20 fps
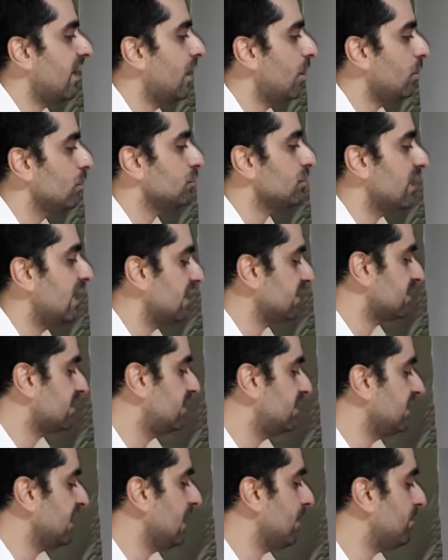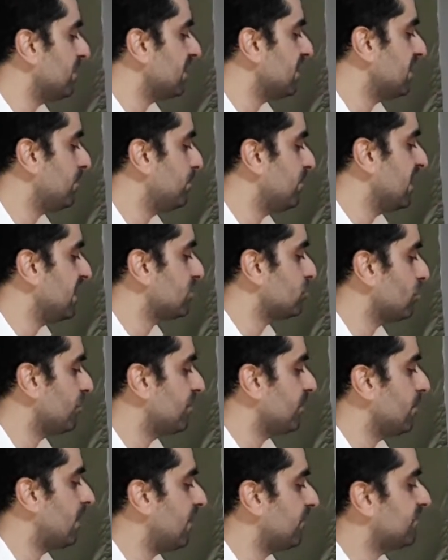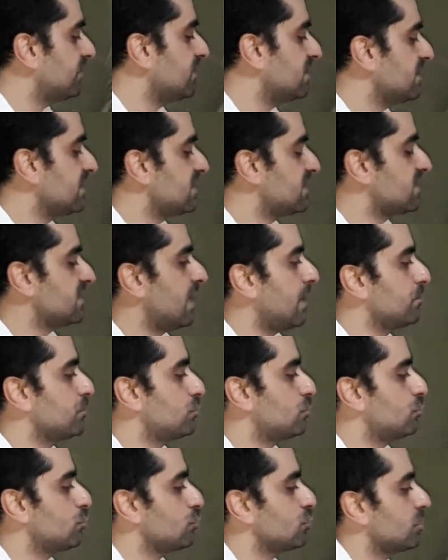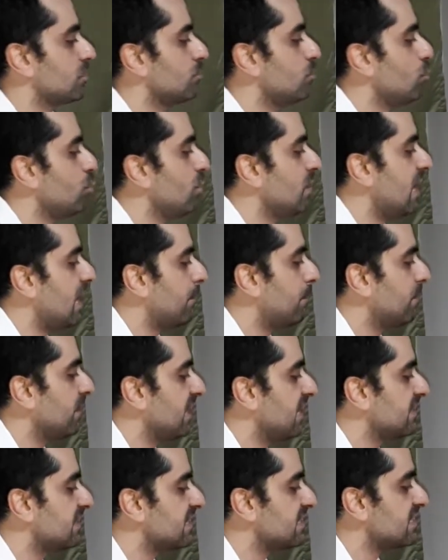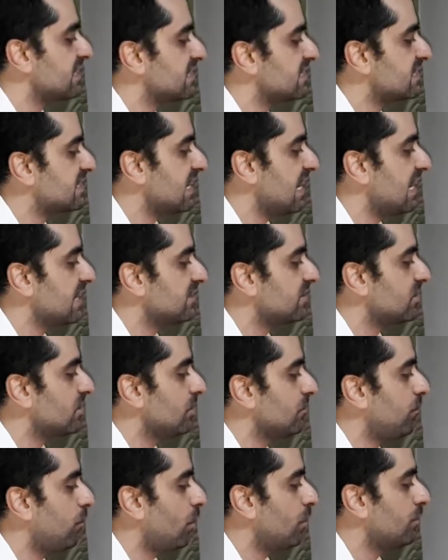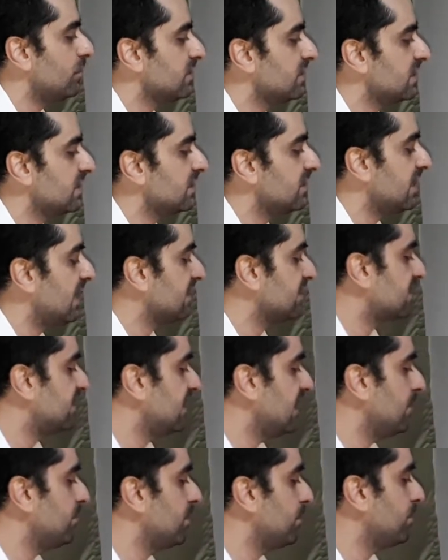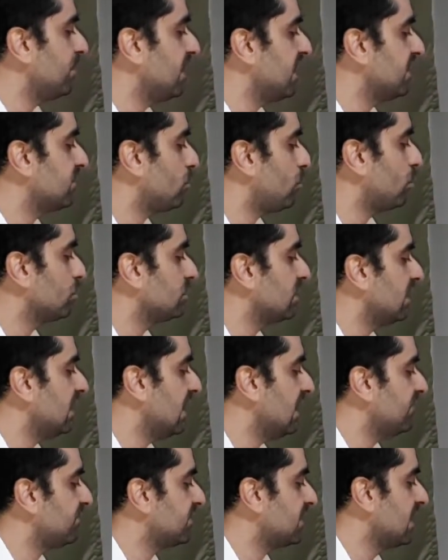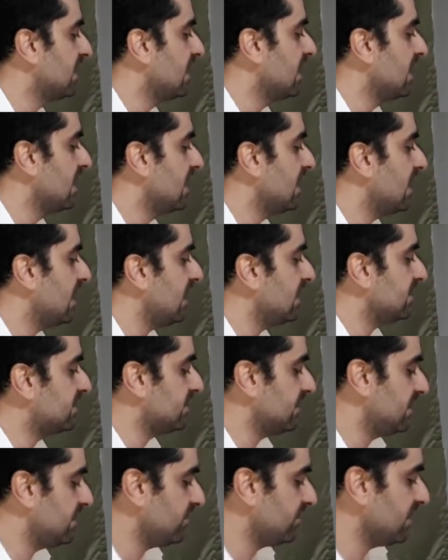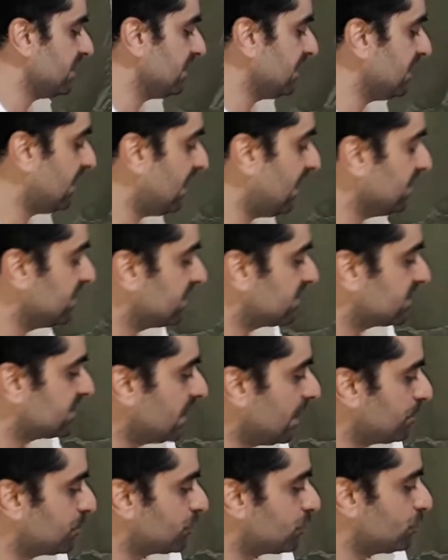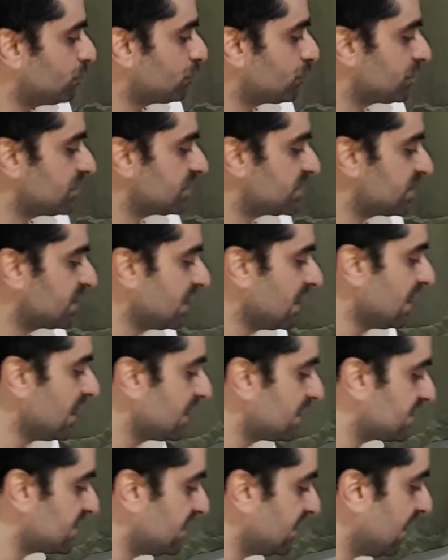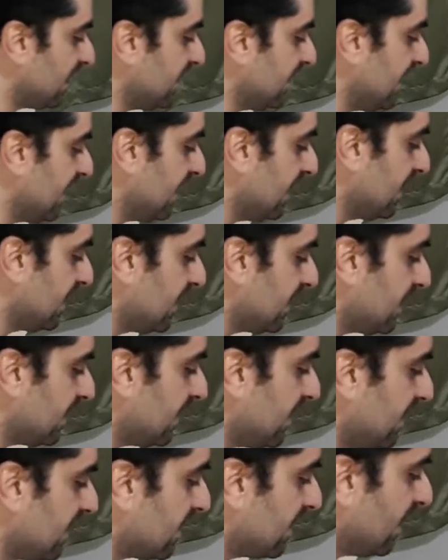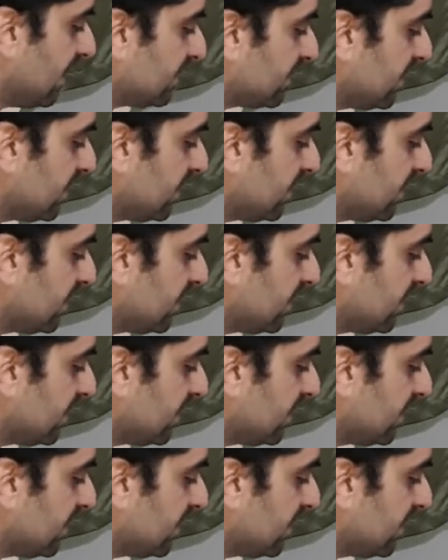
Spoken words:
out and Gnabry replaced of him. After this substitution, Müller played as a central forward here, and Gnabry played on the left. And really other substitutions, Sané got